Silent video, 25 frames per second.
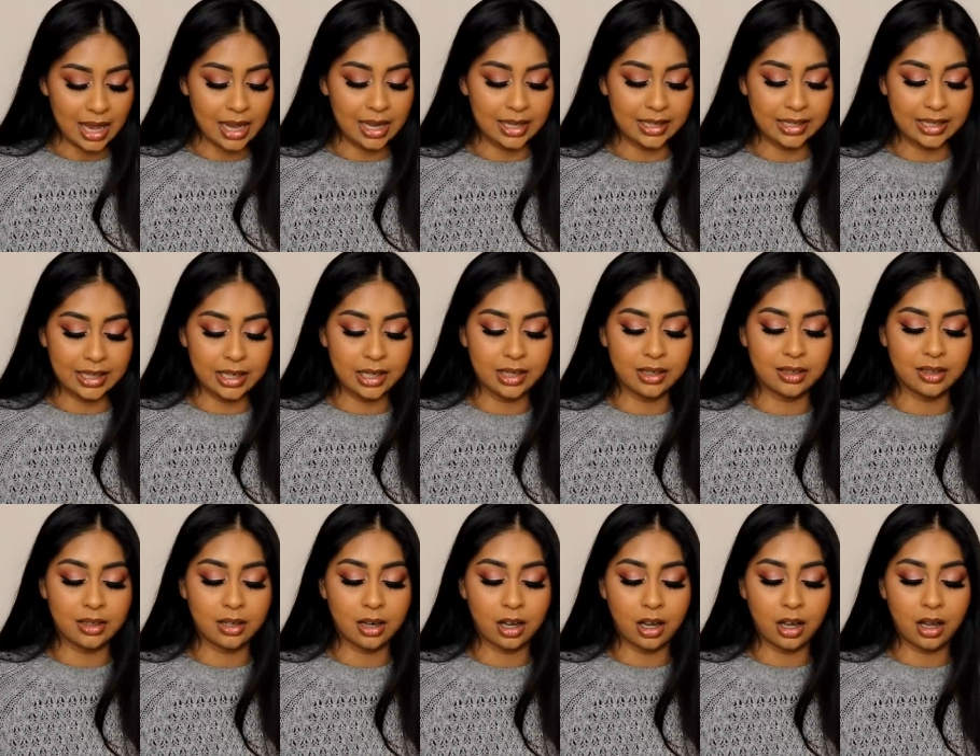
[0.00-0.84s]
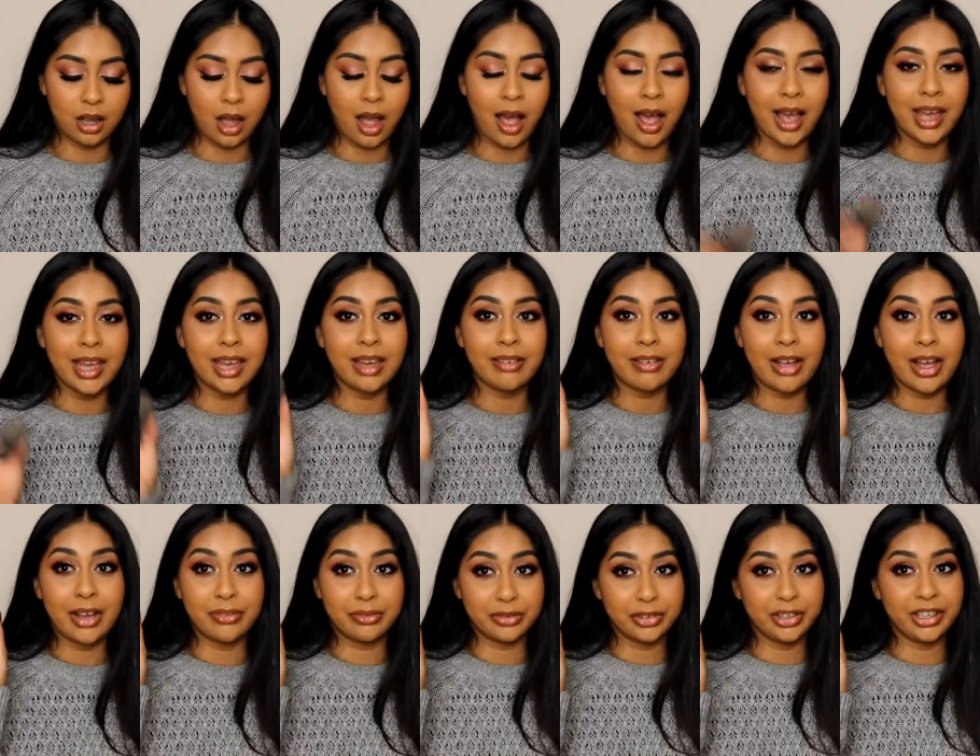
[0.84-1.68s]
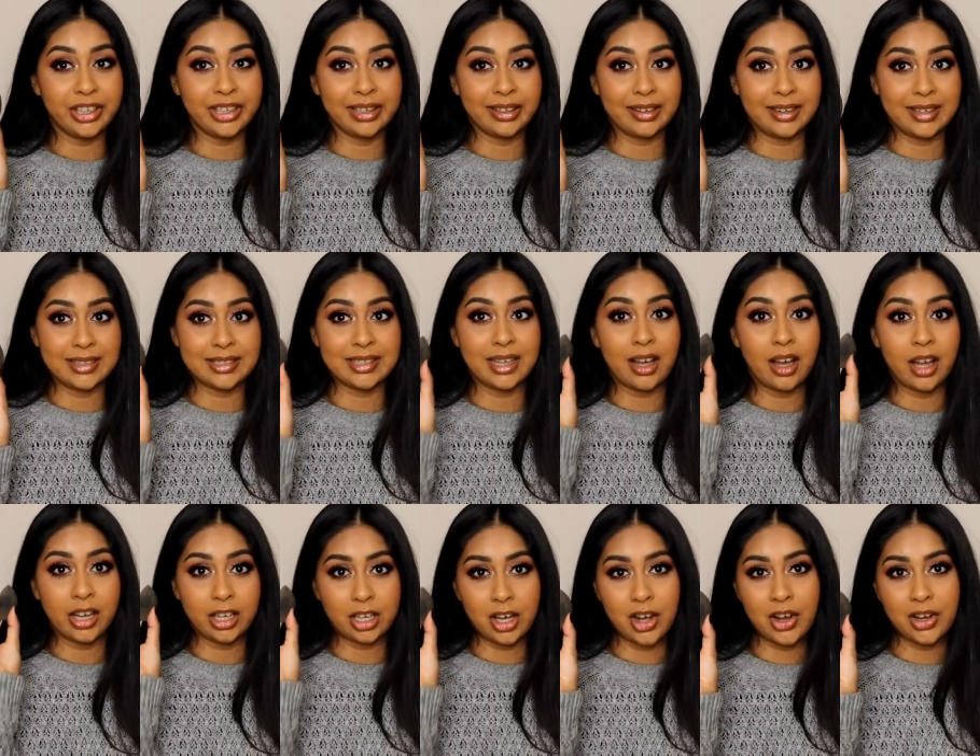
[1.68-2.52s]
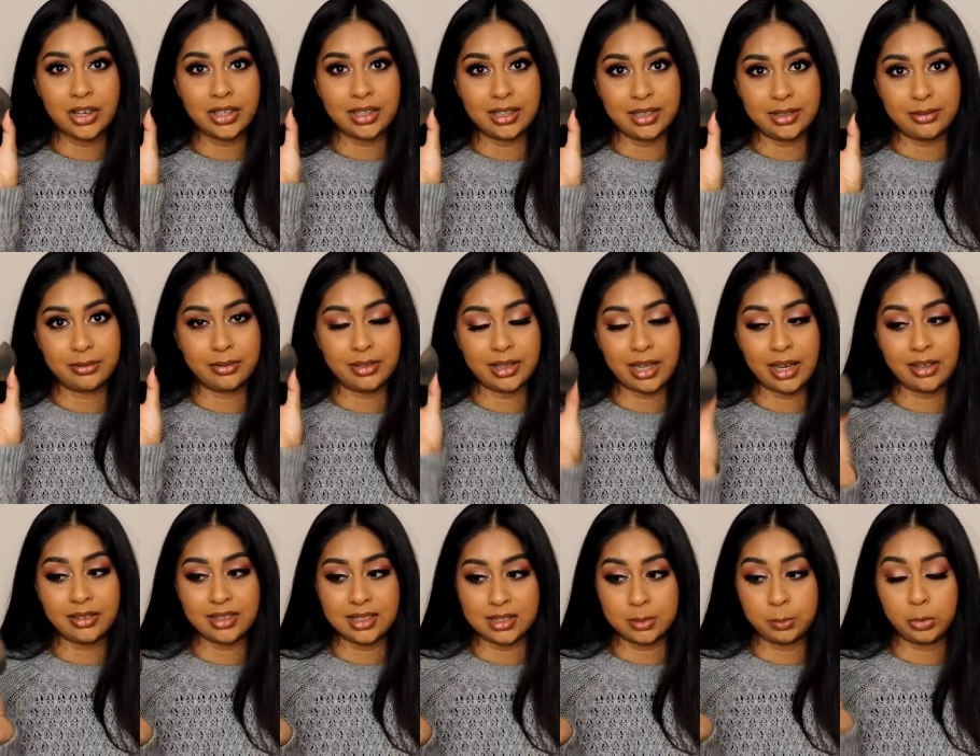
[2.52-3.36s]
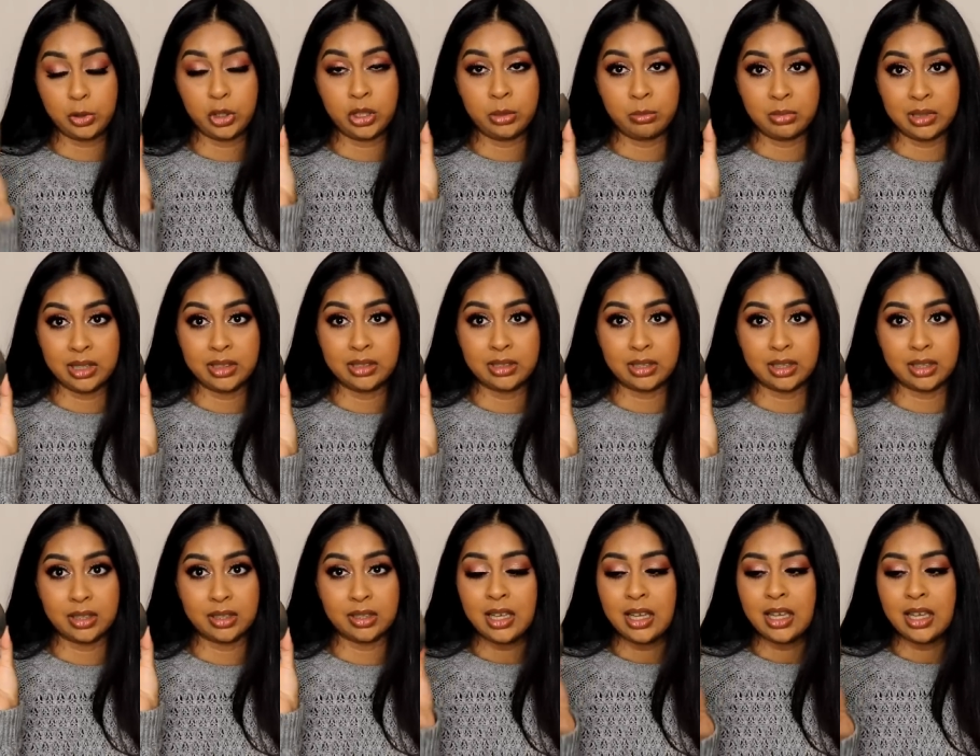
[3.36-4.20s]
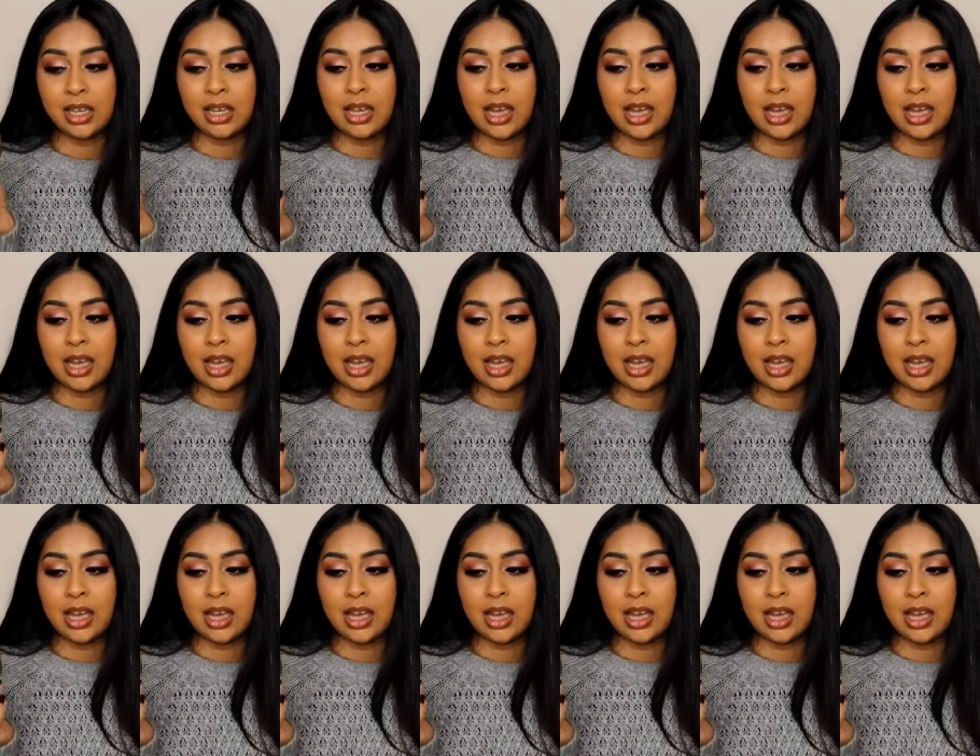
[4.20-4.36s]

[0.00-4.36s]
And then I have realised that I can't live without this Beauty Blender.